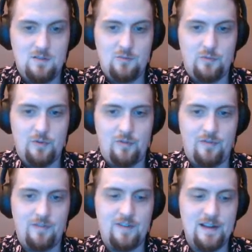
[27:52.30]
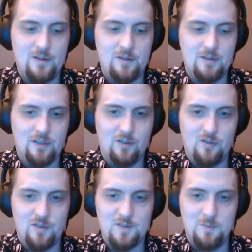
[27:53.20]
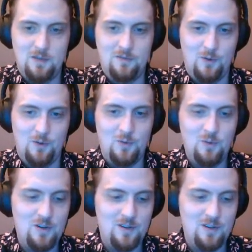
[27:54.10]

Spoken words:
with foul and crispy food.